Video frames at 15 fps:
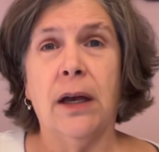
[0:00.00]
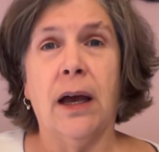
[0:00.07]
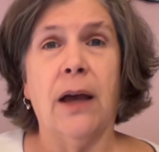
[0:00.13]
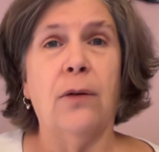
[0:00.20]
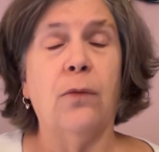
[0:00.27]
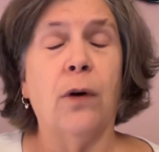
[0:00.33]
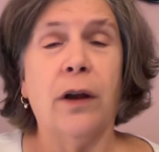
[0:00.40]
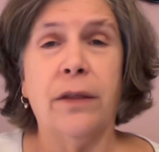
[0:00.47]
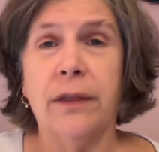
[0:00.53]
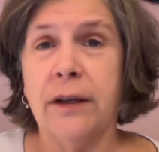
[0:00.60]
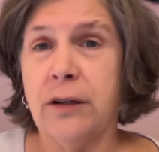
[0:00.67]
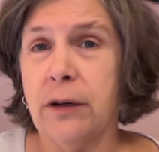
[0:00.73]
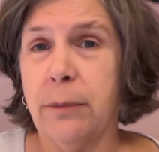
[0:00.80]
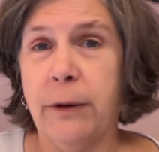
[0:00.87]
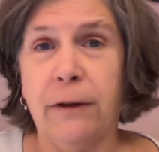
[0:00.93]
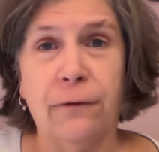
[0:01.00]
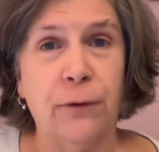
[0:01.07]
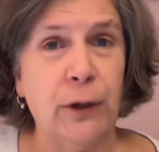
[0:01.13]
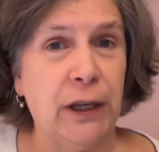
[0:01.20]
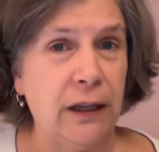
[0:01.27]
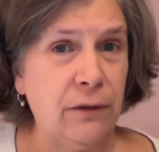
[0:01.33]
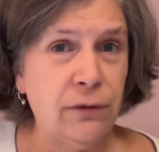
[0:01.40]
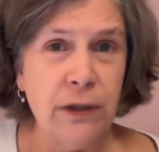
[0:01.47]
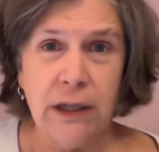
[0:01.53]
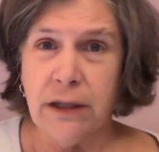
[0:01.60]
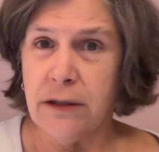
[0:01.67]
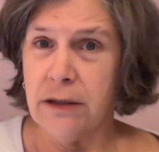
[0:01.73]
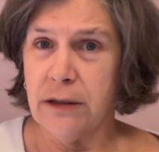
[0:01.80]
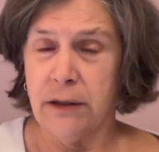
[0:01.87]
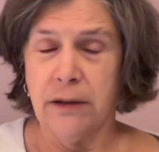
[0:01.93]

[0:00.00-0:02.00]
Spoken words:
I want there to be forgiveness,